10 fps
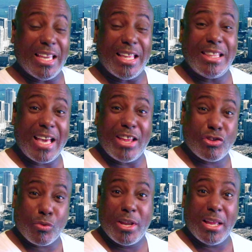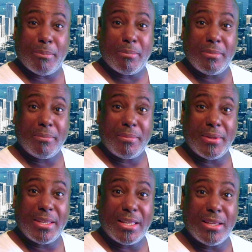in that dream
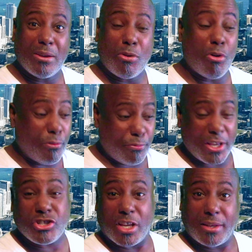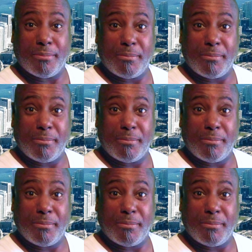or vision.